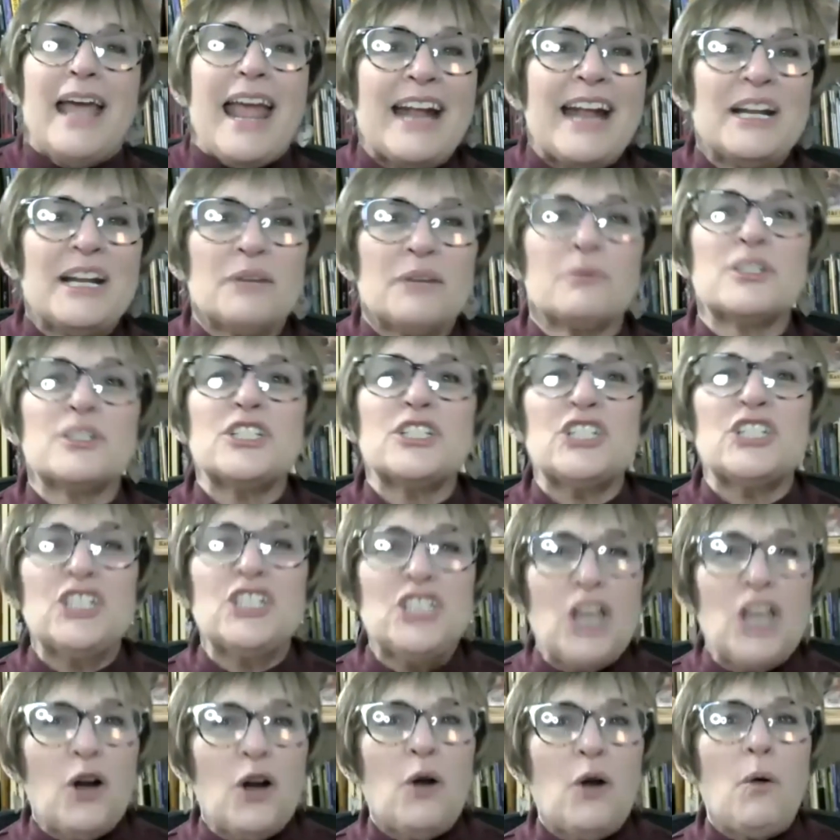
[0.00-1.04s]
And it was
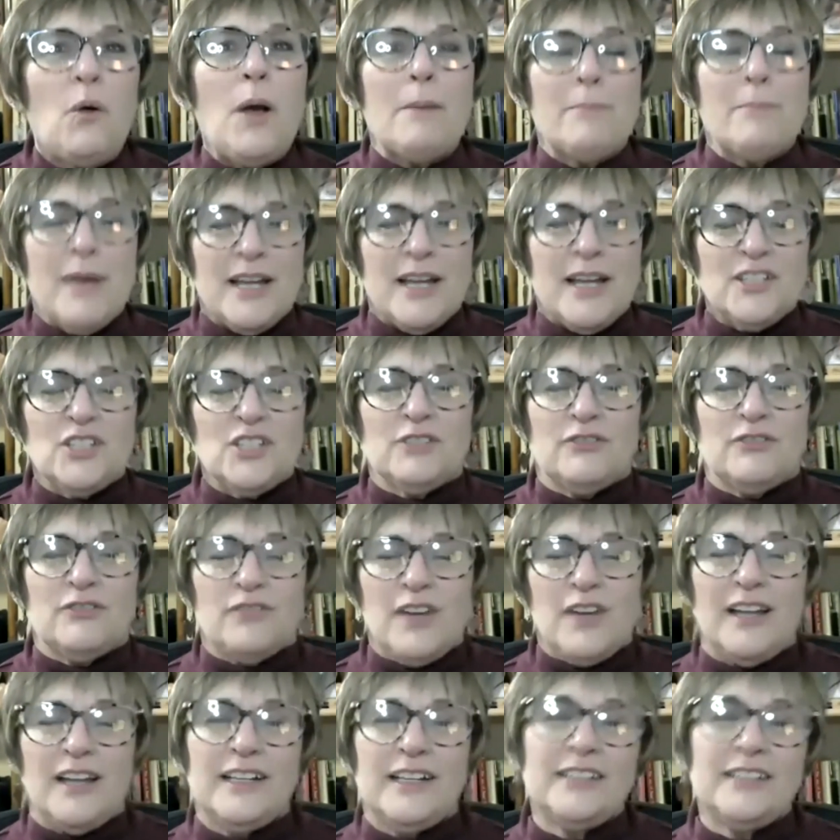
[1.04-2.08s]
so much
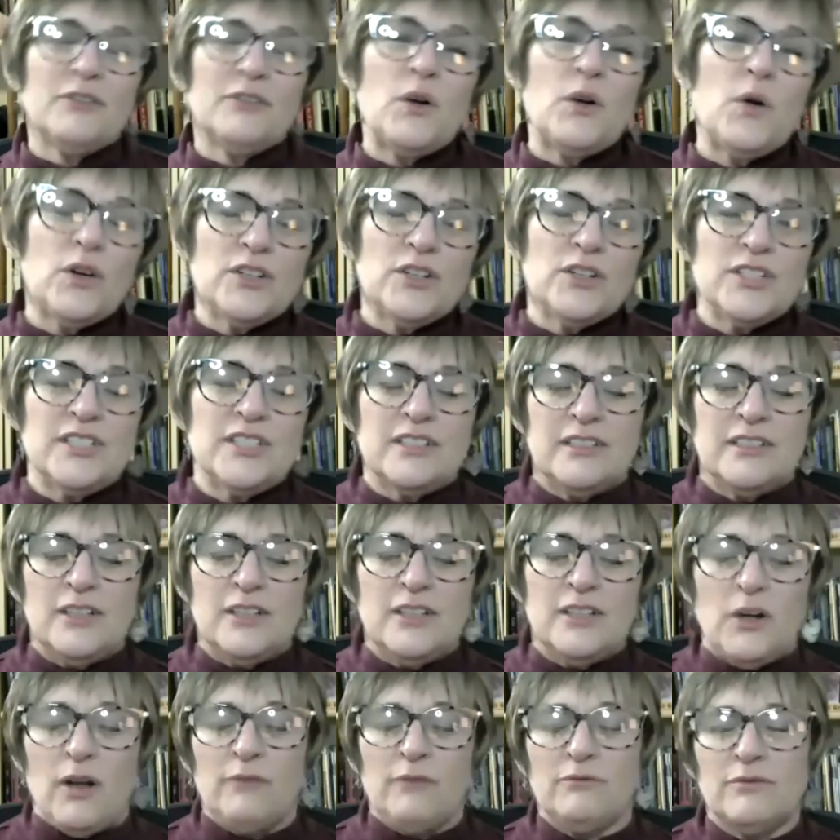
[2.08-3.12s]
fun. And of course,
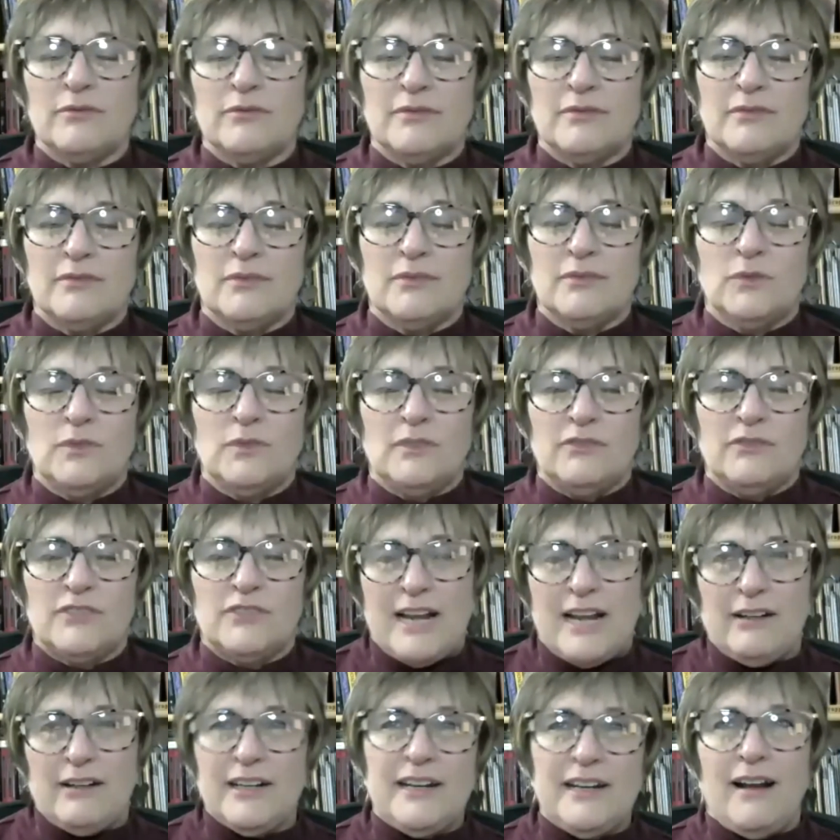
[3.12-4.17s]
on
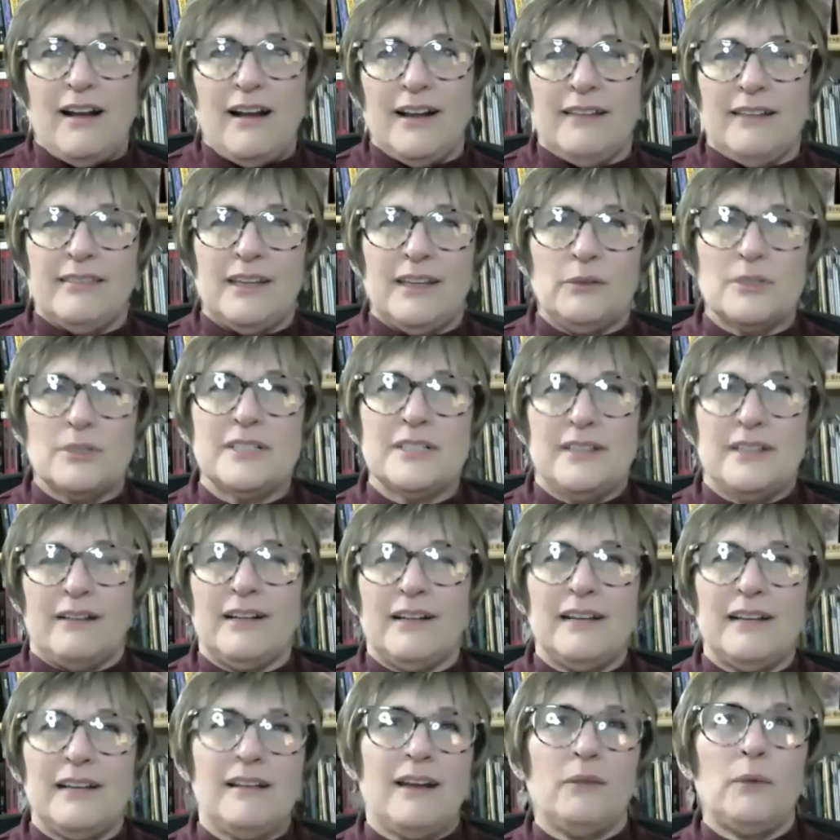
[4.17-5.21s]
Saturday night, I think it was
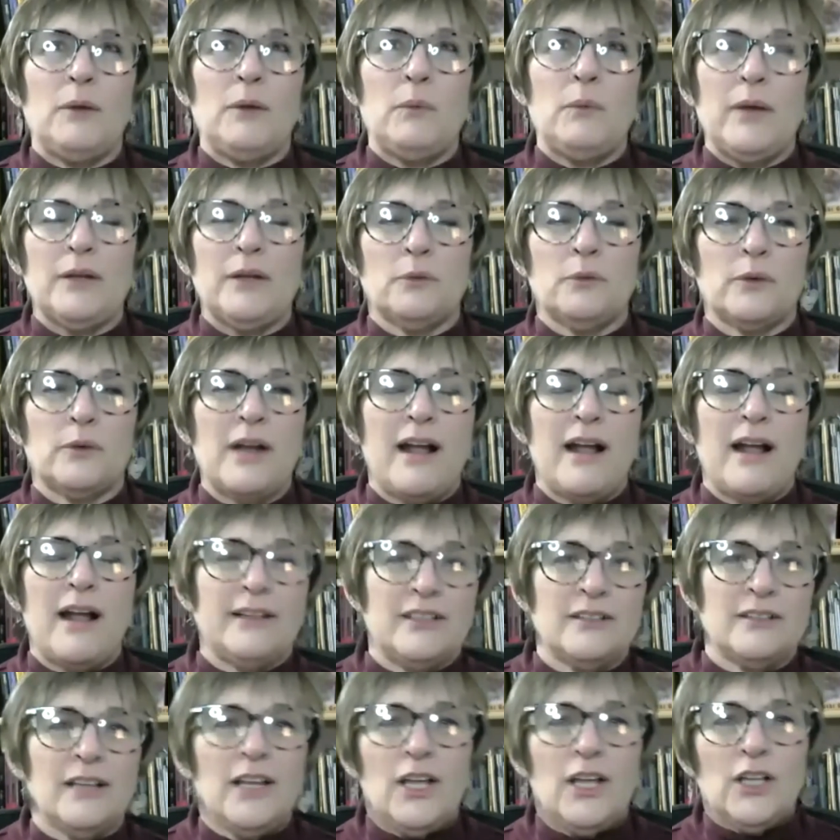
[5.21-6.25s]
Saturday night, we went around
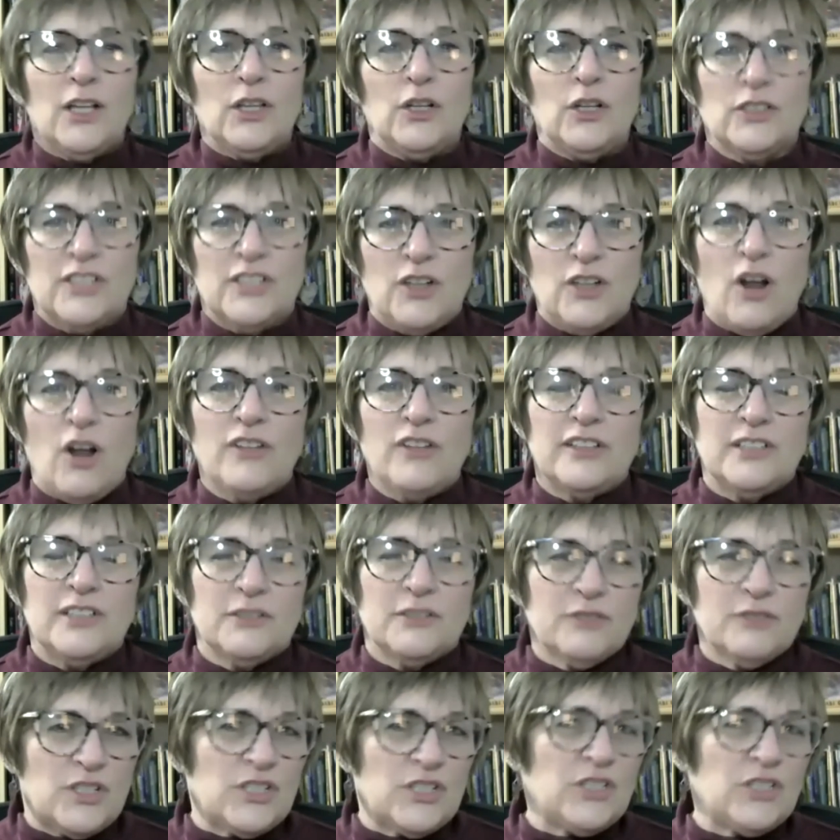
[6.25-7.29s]
and looked at all the
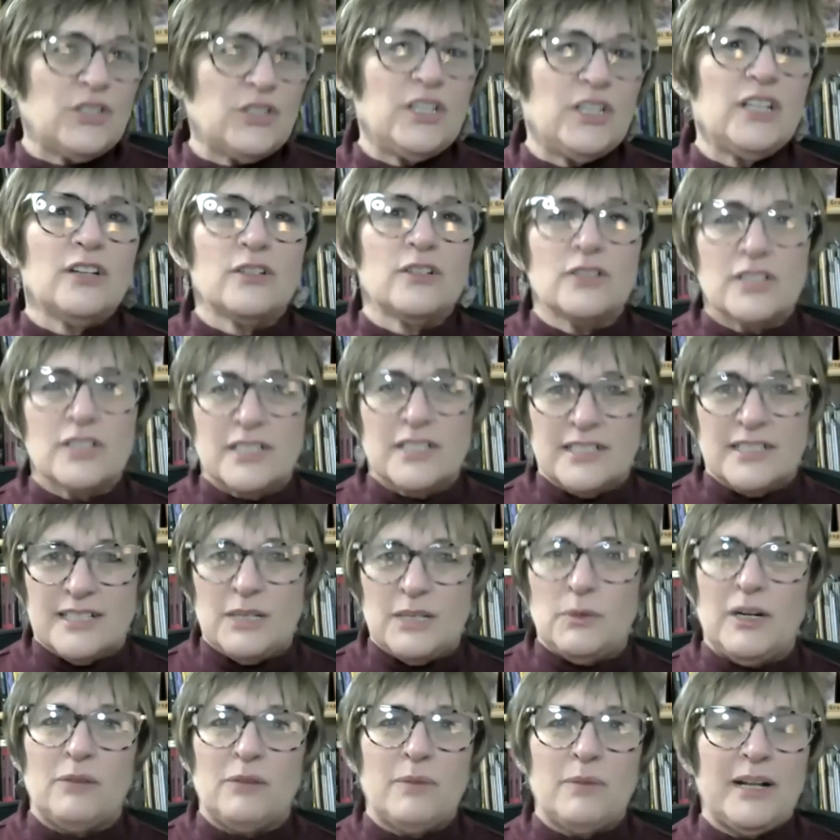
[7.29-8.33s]
different studios to see
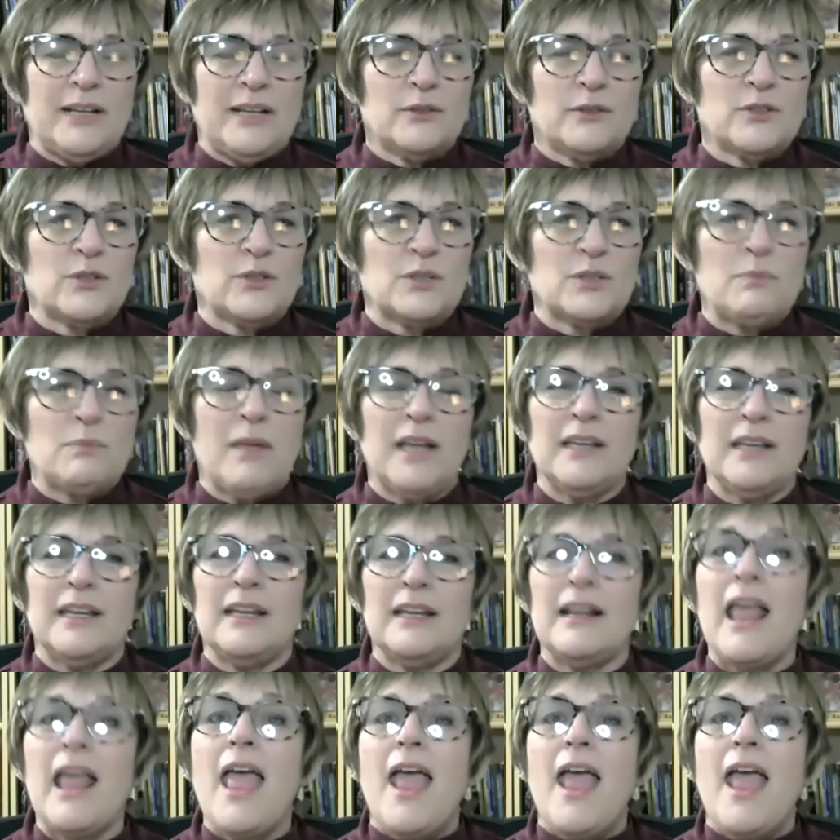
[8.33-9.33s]
what everybody else was making.